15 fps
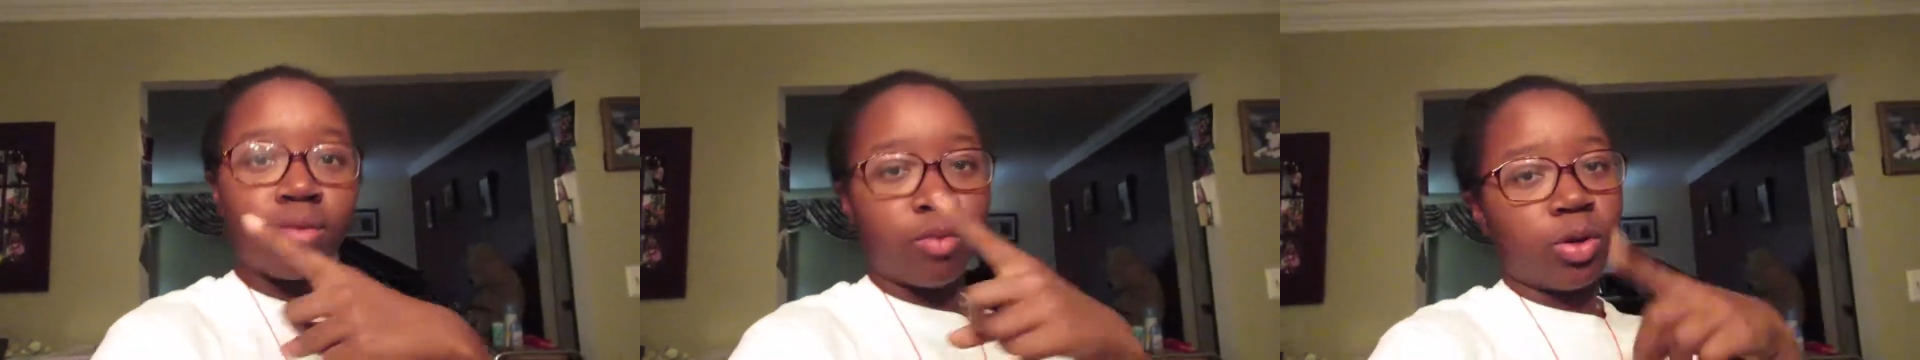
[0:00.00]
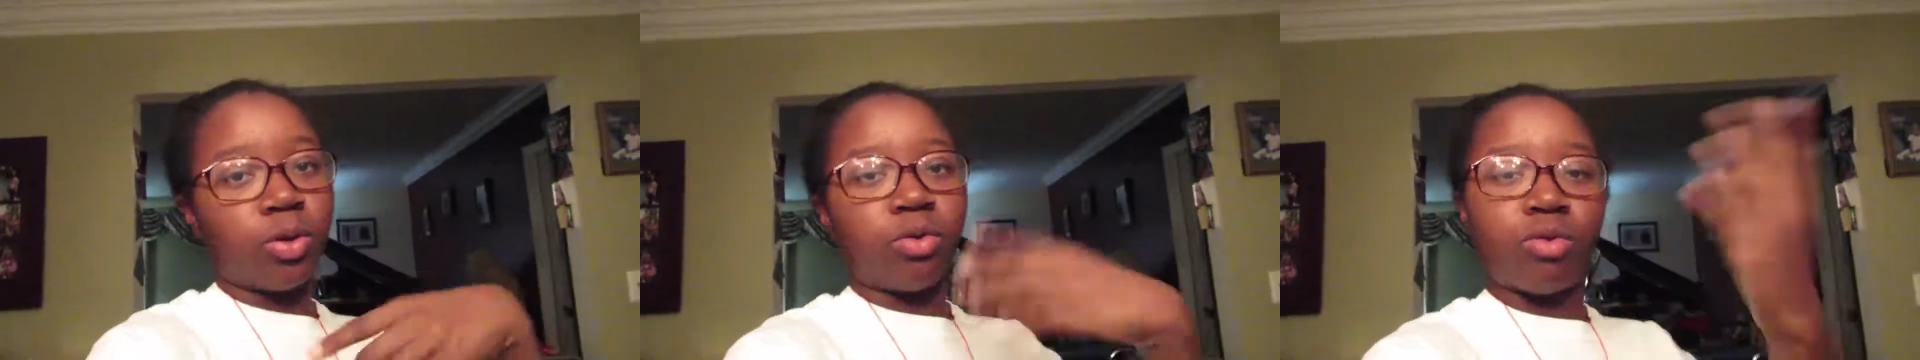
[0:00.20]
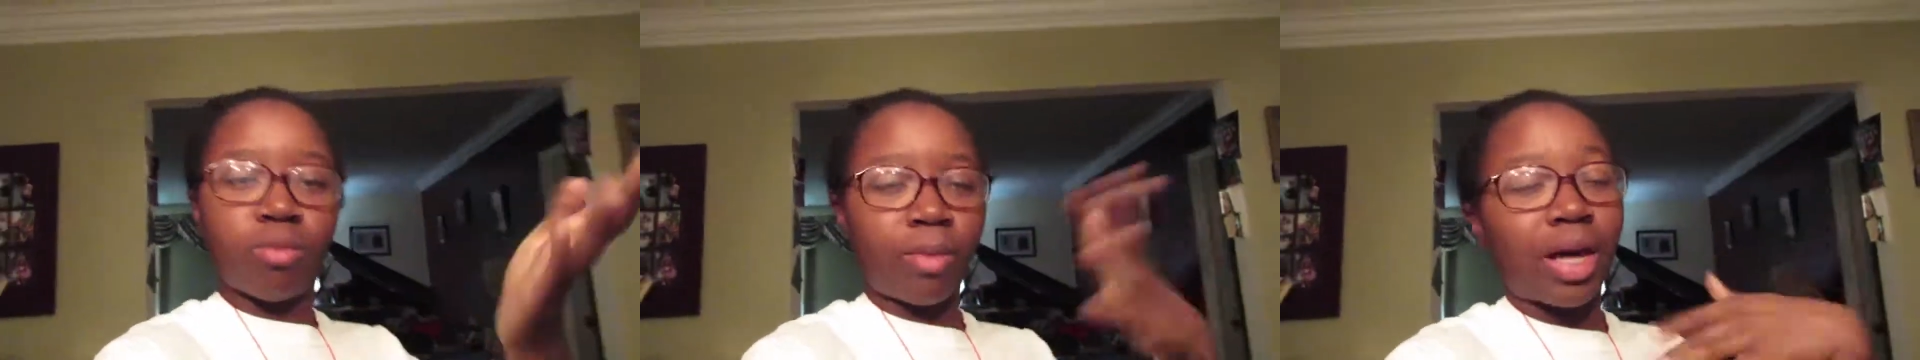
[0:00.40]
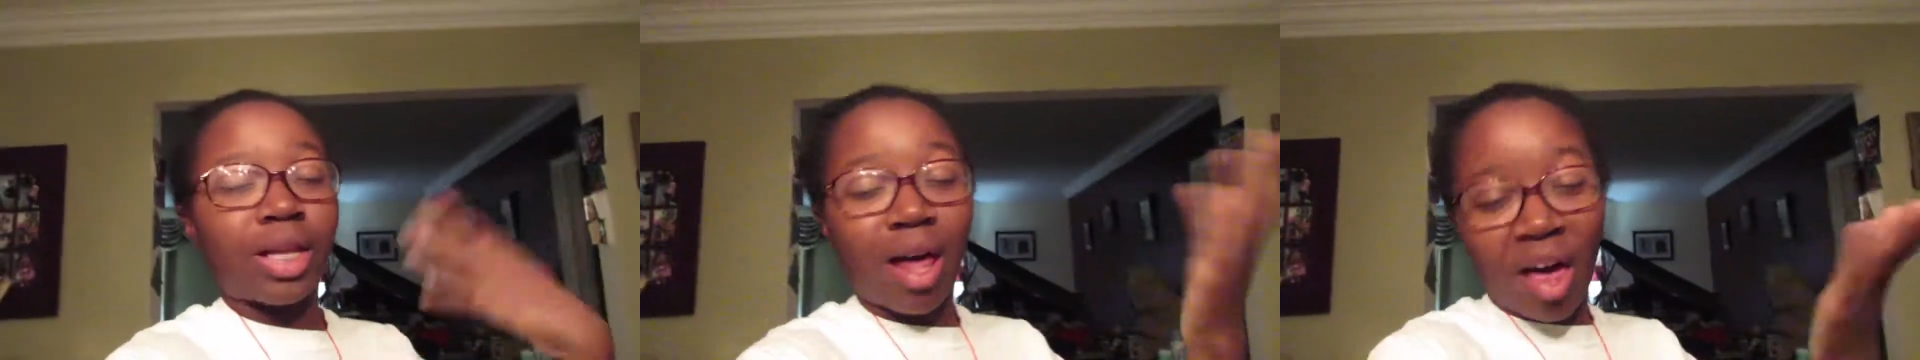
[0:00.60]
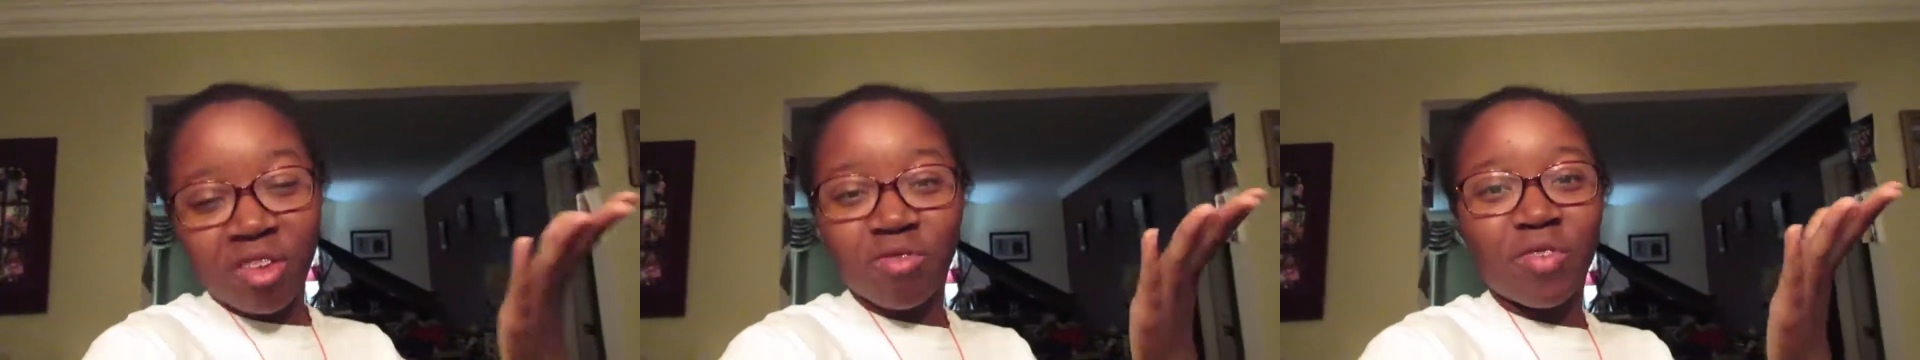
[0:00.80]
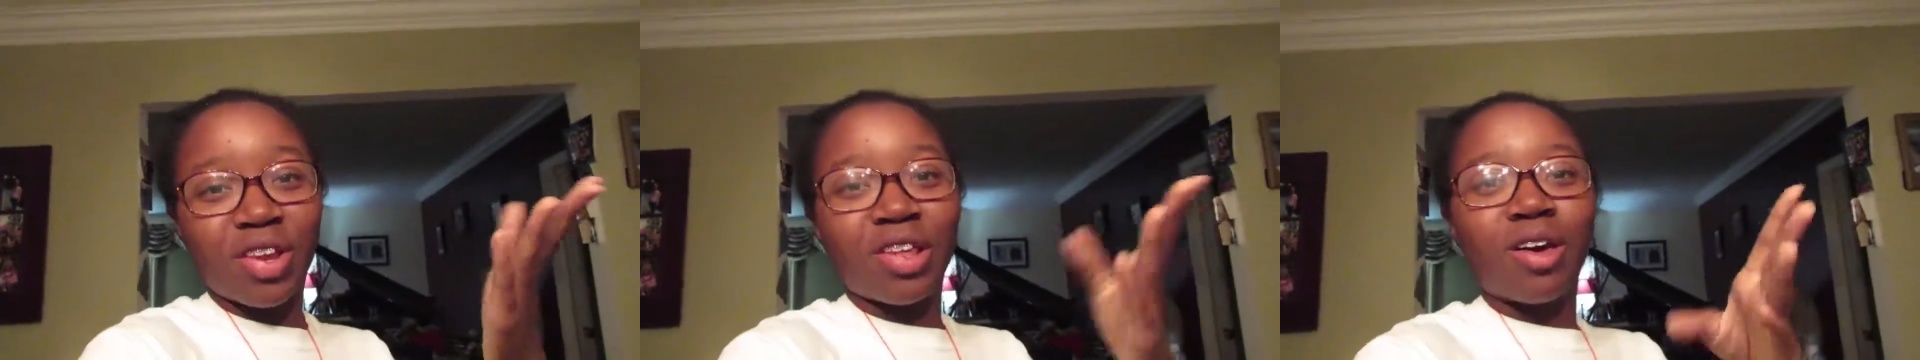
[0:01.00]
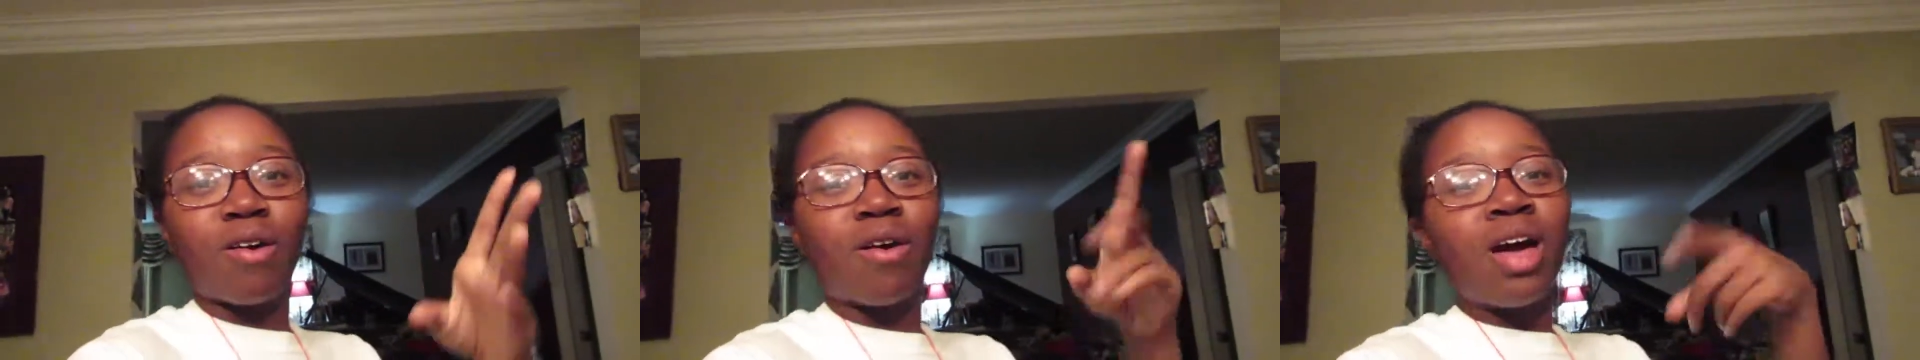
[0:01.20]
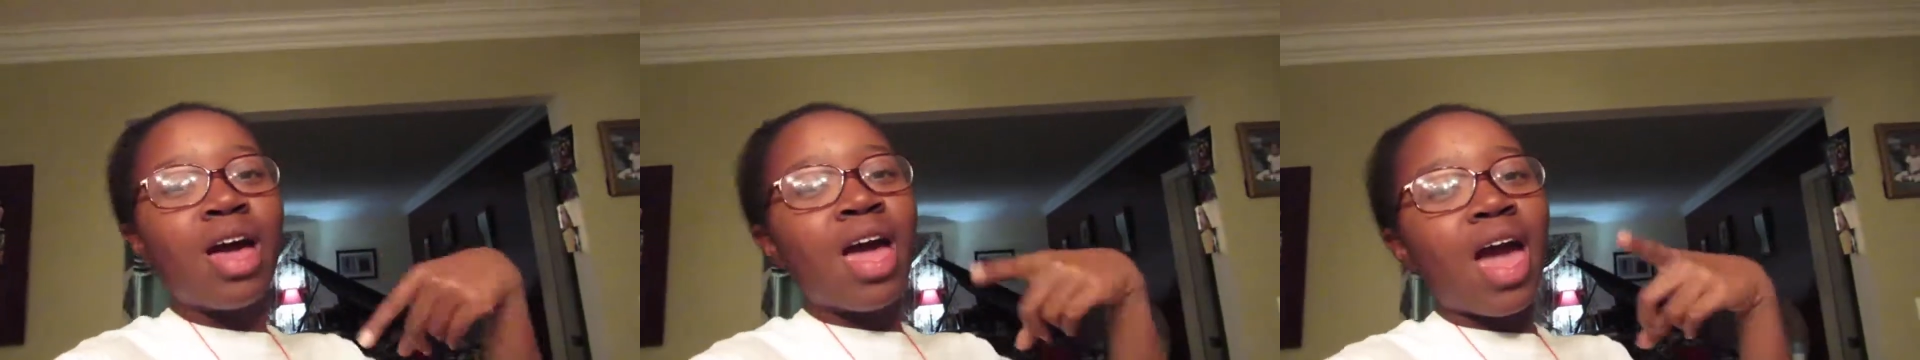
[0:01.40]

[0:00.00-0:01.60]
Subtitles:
which was my last video,